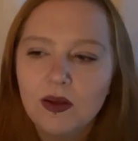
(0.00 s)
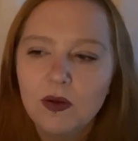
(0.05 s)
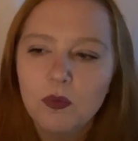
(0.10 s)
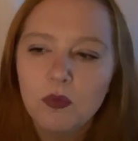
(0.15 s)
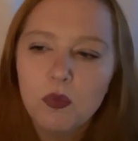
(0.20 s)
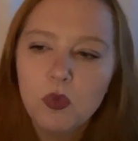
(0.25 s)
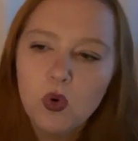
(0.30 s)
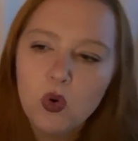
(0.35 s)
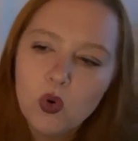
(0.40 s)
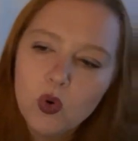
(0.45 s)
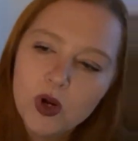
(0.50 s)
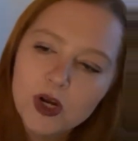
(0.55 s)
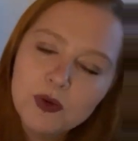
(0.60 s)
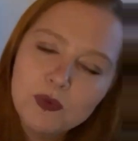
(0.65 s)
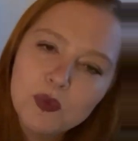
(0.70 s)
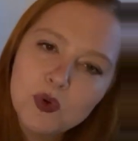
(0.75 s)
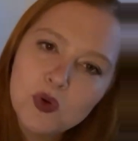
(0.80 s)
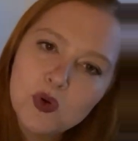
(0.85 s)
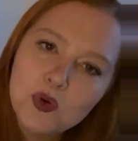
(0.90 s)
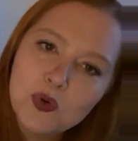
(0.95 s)
more and
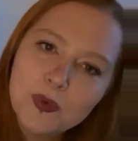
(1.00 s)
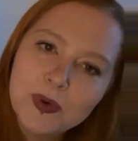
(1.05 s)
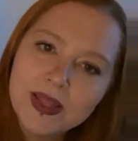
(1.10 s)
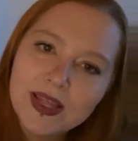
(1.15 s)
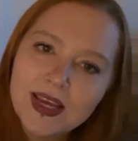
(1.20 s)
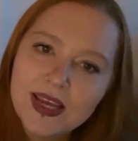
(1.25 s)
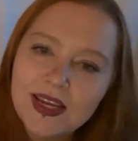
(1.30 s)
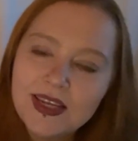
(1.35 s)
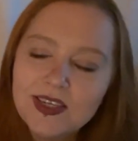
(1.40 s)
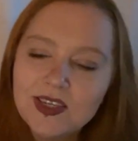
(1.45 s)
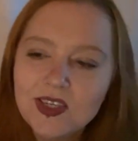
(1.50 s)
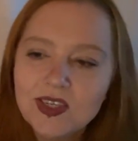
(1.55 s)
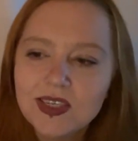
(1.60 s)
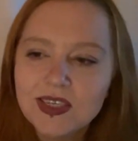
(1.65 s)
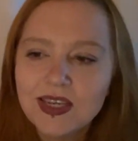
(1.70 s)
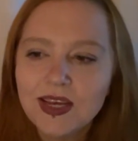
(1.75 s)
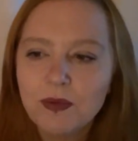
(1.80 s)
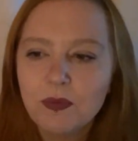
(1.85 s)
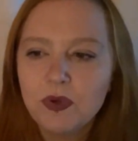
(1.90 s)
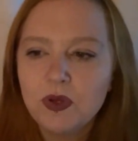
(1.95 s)
more with each
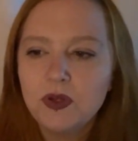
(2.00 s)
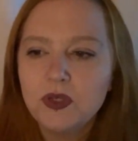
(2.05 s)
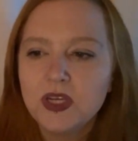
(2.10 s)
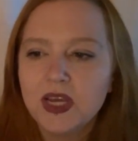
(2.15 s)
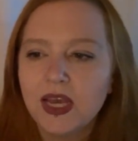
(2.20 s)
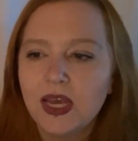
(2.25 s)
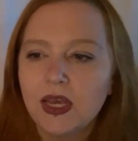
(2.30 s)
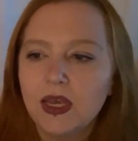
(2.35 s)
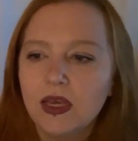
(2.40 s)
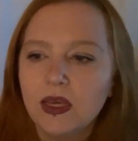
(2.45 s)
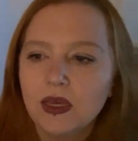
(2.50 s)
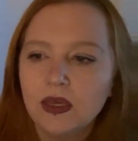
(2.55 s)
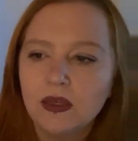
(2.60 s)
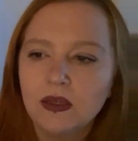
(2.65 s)
step you take.